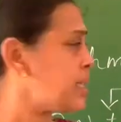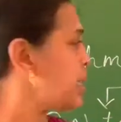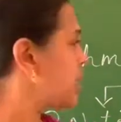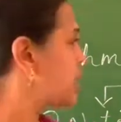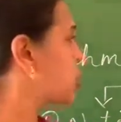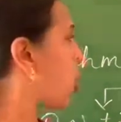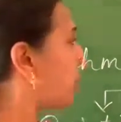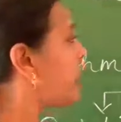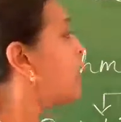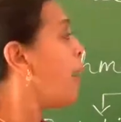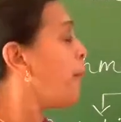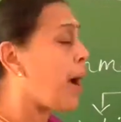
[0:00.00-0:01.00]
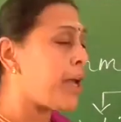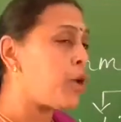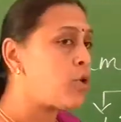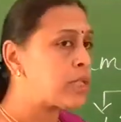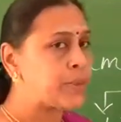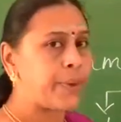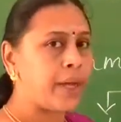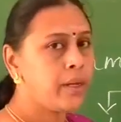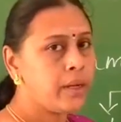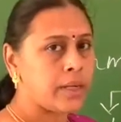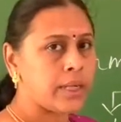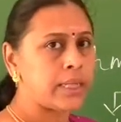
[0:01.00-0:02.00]
That is called
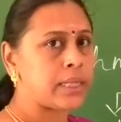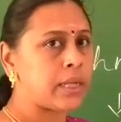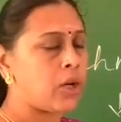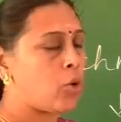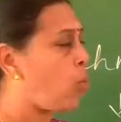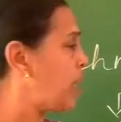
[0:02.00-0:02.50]
Biosphere Reserve.